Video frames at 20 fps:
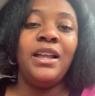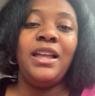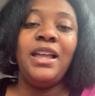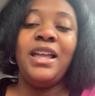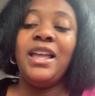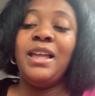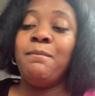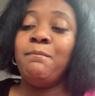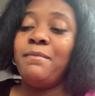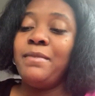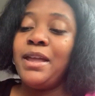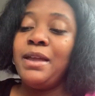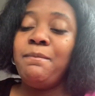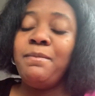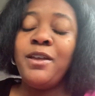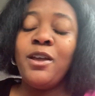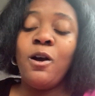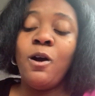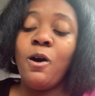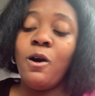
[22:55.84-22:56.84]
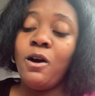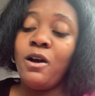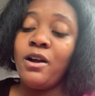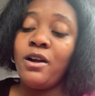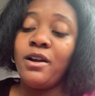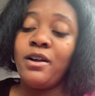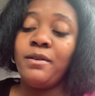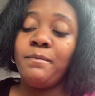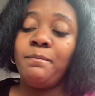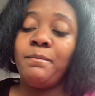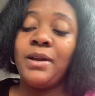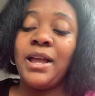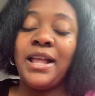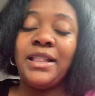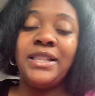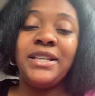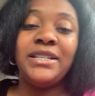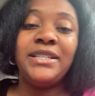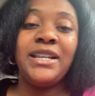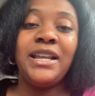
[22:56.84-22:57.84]
It may be hard, but at
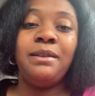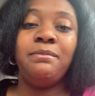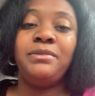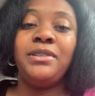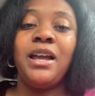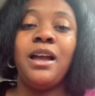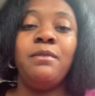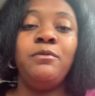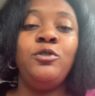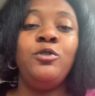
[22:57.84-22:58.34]
the same time,